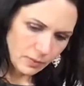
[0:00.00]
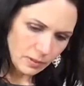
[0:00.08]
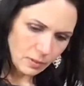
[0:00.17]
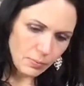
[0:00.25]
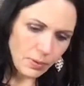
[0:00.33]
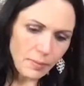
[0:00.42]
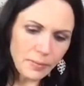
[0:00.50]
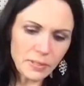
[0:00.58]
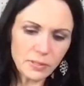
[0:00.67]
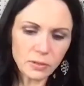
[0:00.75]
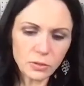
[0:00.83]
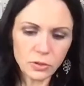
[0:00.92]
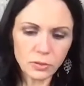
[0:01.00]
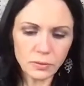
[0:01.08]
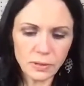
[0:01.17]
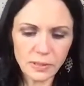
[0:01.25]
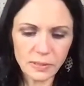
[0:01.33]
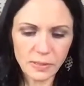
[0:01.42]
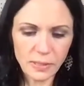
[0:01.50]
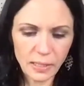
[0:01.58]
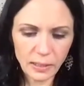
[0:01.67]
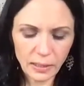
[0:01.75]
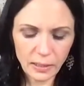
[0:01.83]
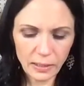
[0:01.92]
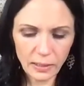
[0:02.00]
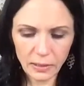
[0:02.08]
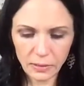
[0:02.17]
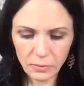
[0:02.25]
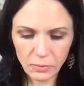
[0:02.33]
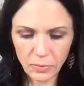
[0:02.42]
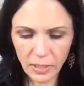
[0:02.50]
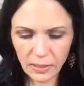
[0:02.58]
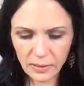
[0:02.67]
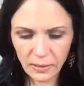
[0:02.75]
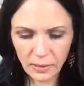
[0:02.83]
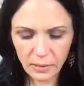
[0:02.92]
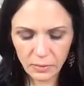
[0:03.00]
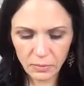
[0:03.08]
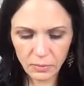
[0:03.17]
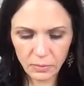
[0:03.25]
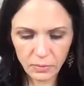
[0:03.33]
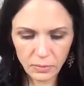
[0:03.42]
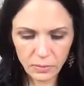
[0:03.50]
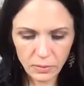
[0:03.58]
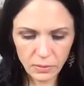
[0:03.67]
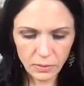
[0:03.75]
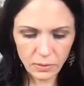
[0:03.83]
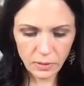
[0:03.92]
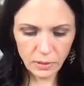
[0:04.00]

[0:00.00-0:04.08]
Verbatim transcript: The problem is the jute is thick and it makes it. I